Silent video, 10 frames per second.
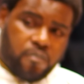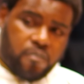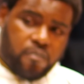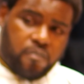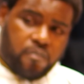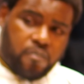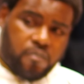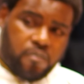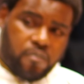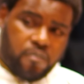
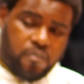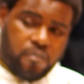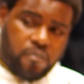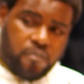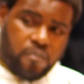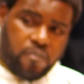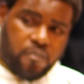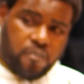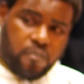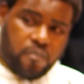
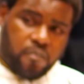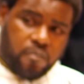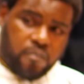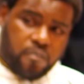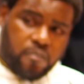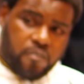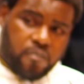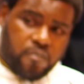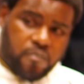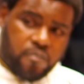
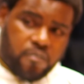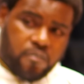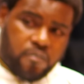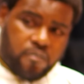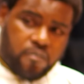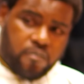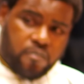[no speech]